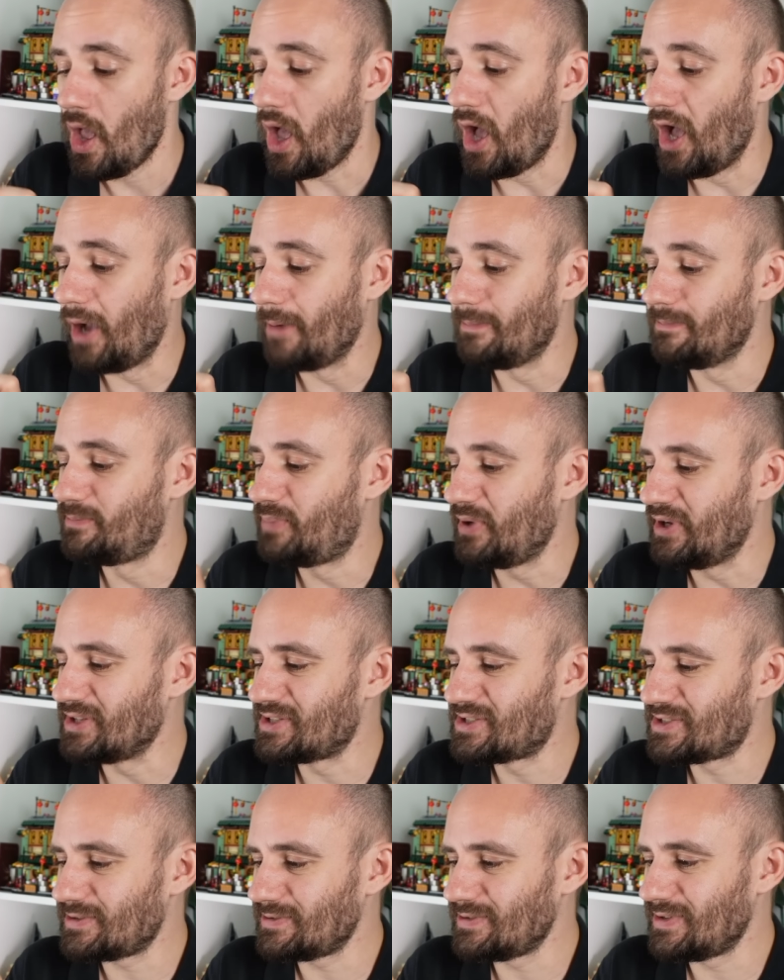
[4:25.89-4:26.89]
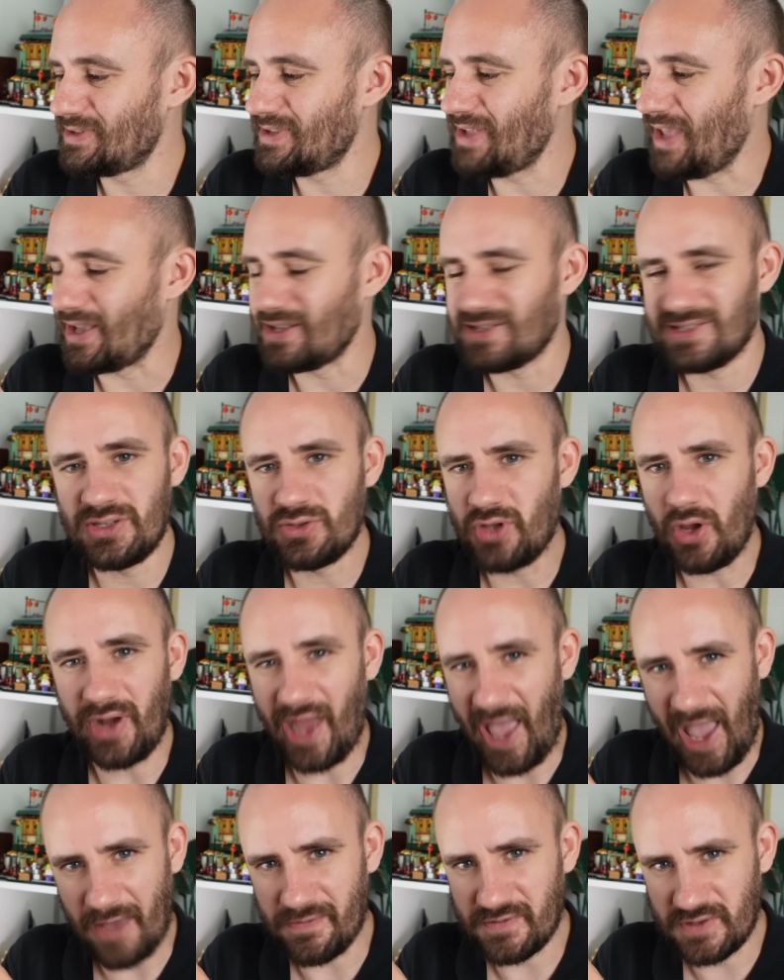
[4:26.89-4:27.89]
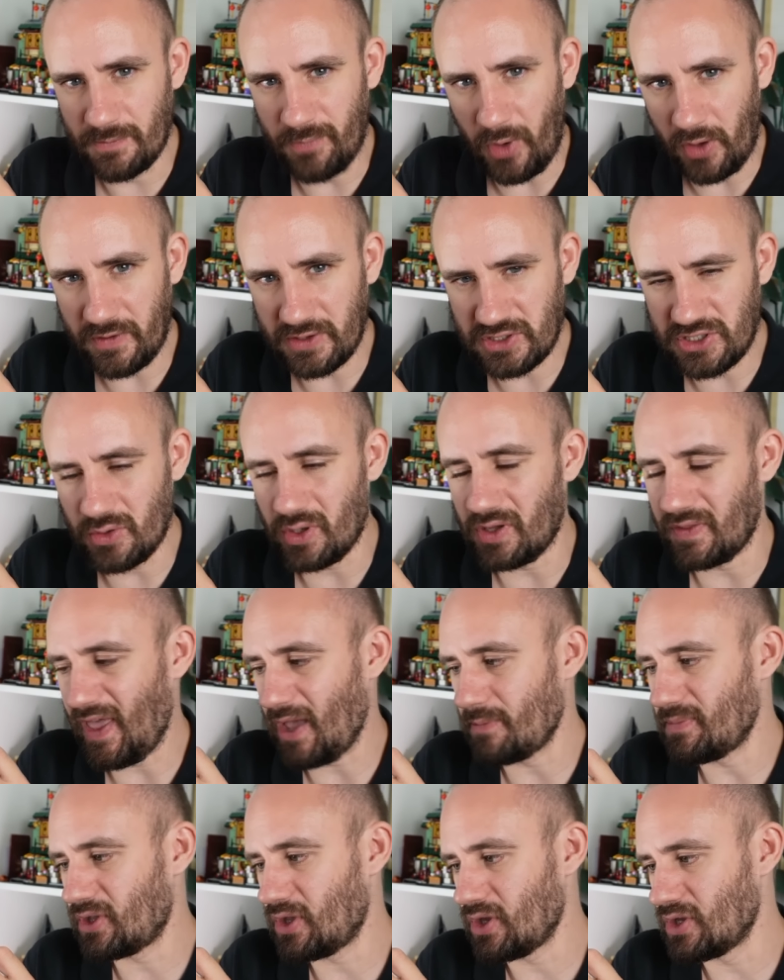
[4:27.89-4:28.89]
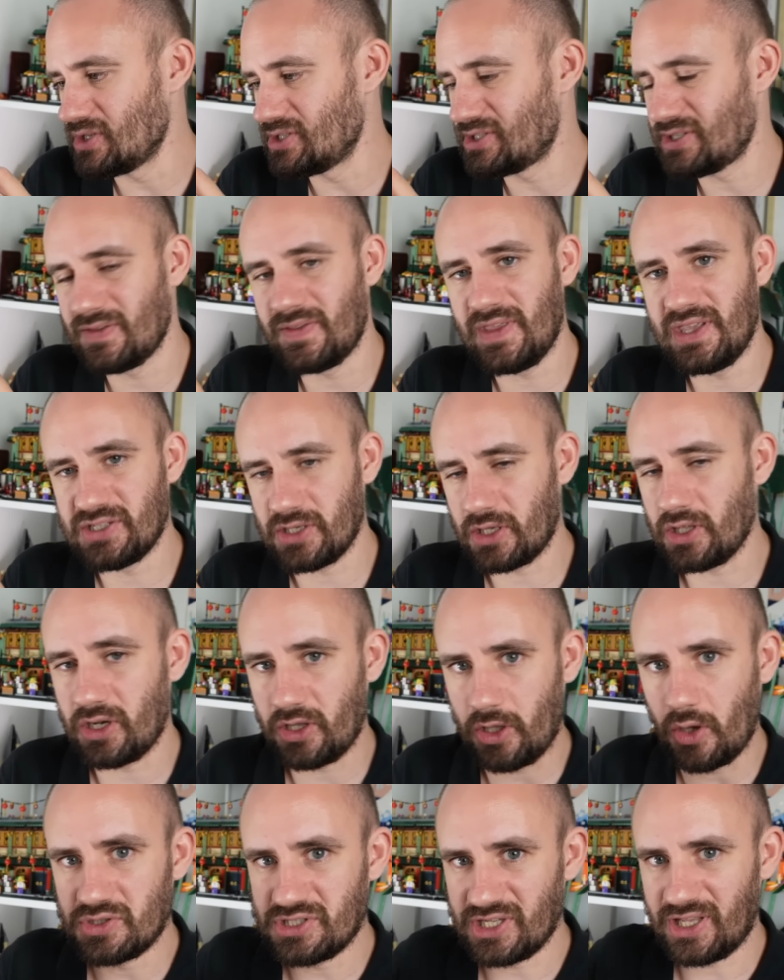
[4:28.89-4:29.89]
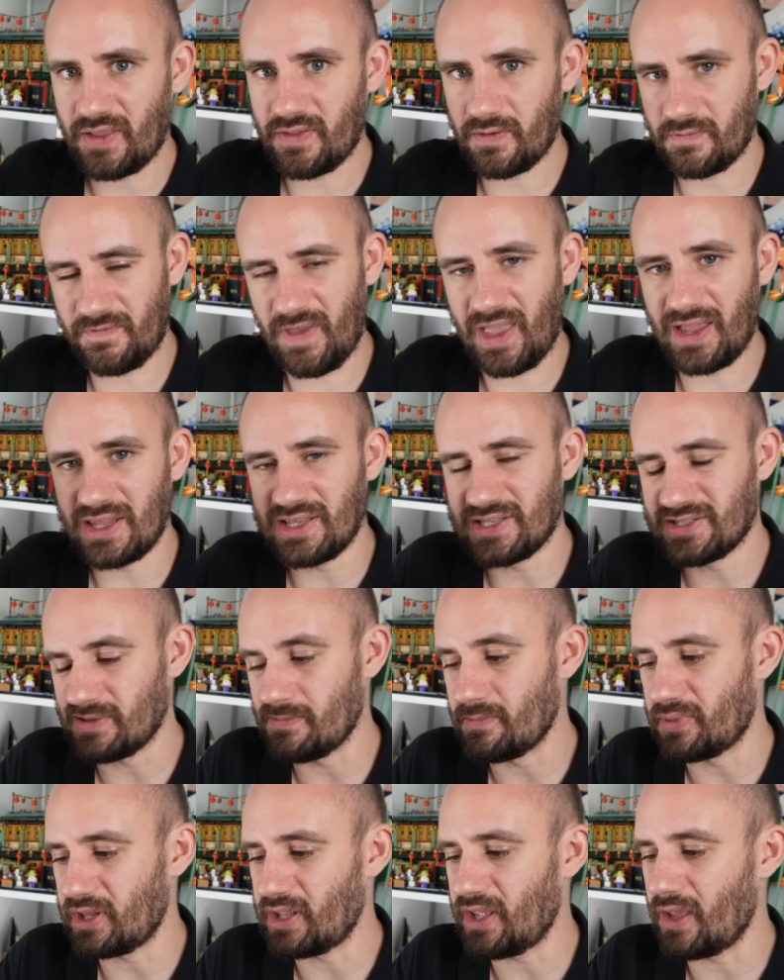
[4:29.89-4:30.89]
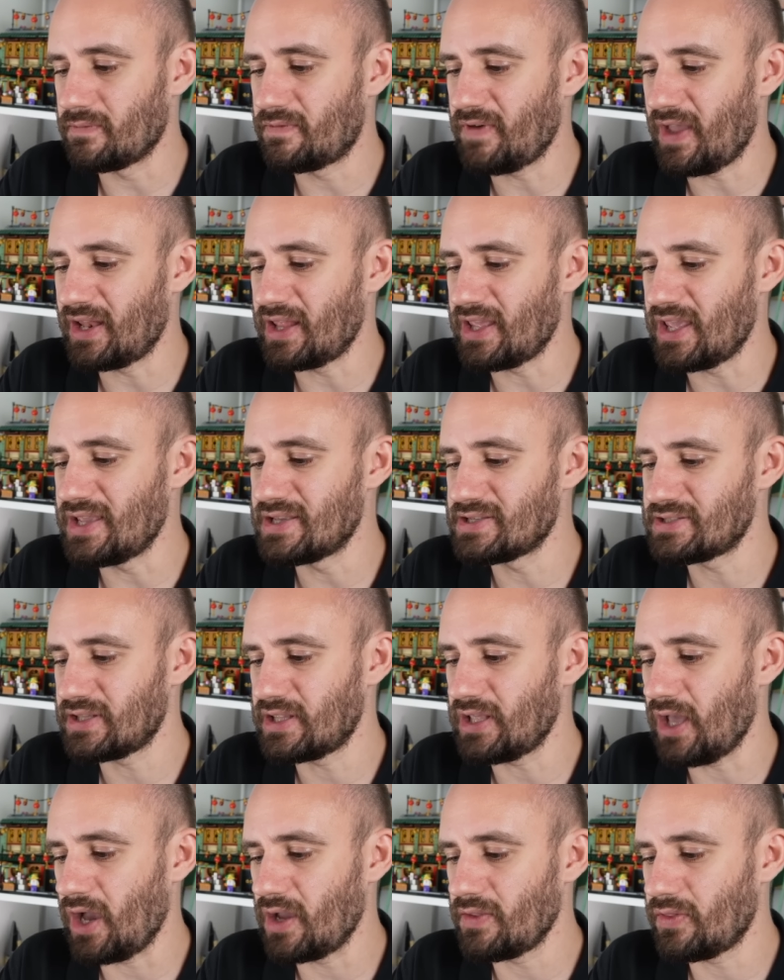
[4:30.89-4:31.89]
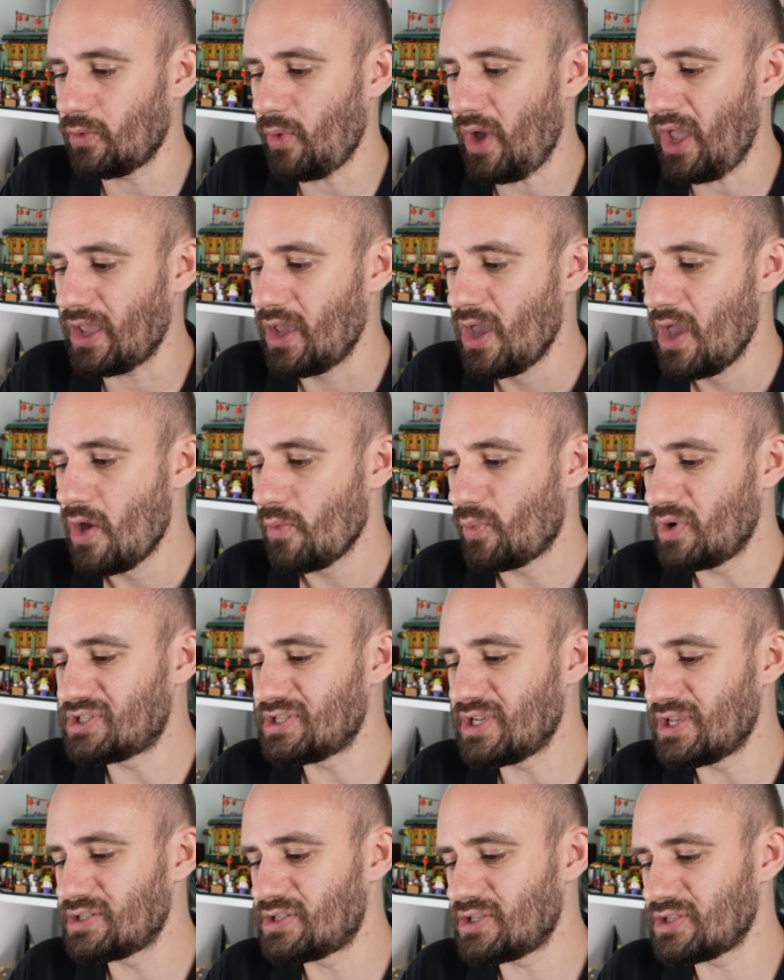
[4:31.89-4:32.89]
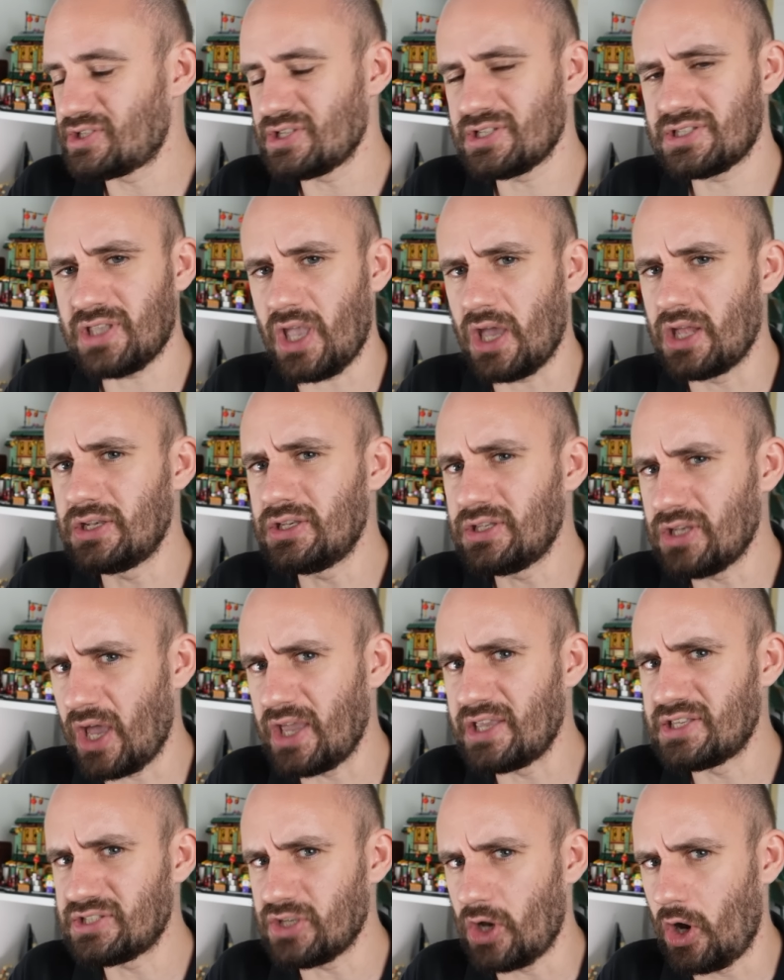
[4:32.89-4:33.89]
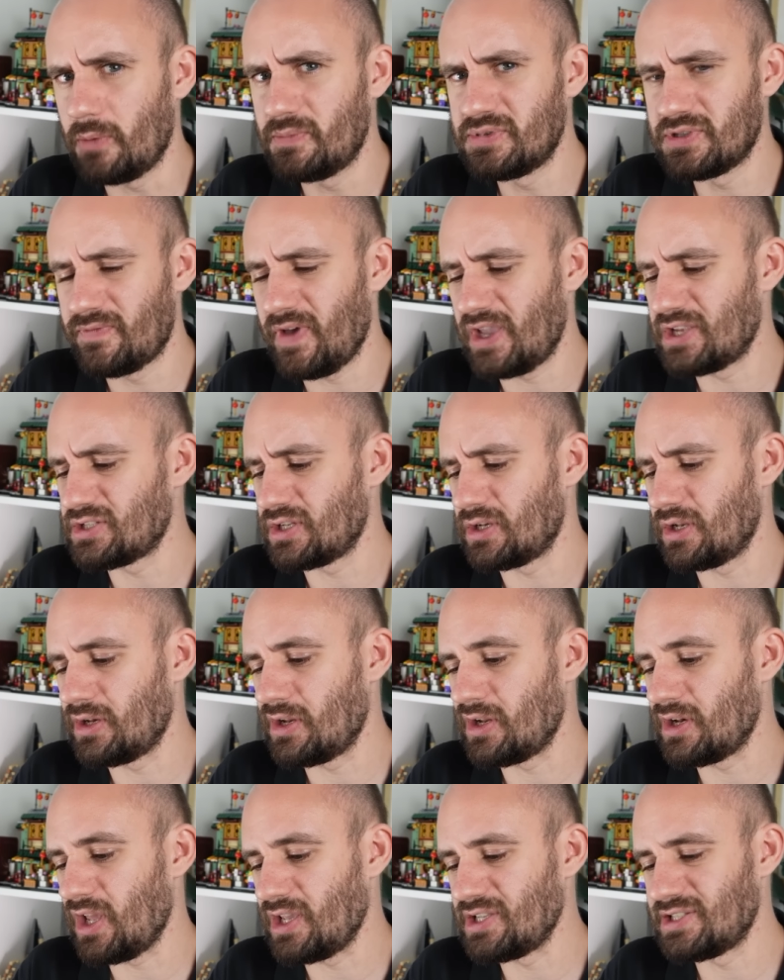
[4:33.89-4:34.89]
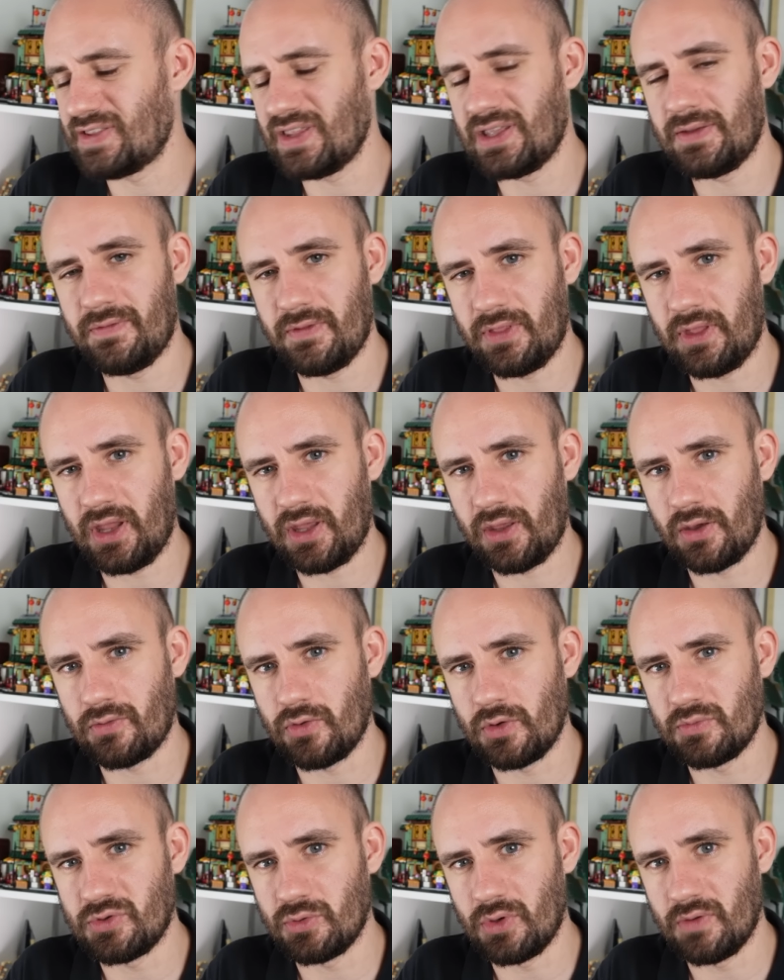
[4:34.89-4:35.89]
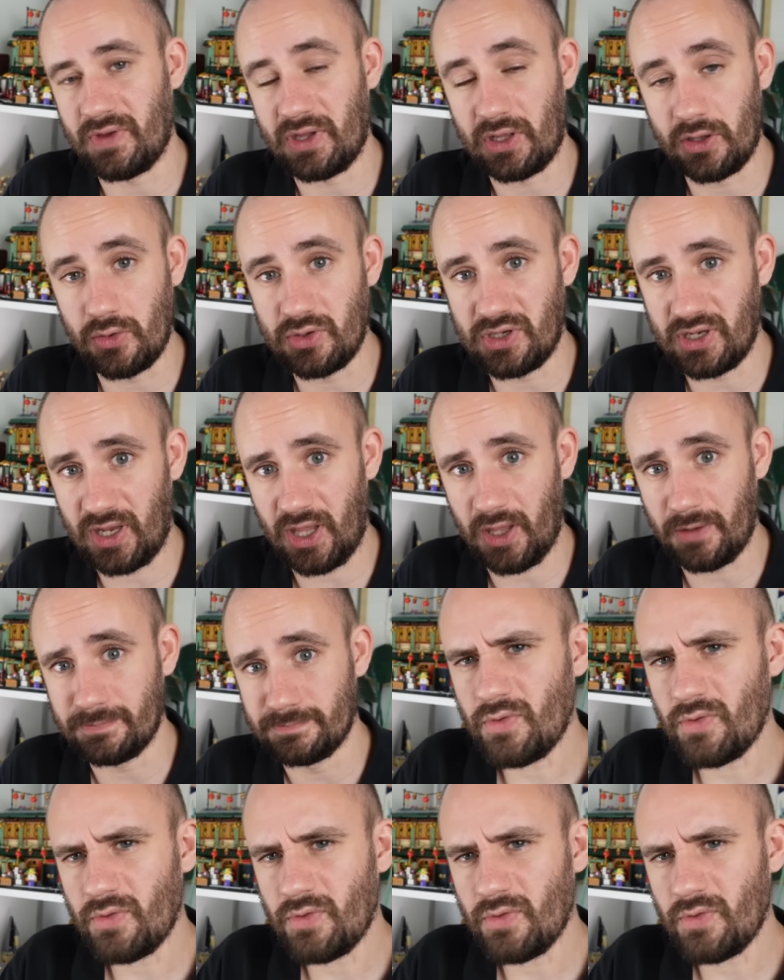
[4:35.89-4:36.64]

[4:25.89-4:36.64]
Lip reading: But yeah, you don't have to bother doing that because these are going to go together fairly simply and fairly easily either way, which is just a nice observation and a nice thing for the LEGO Group to have included here.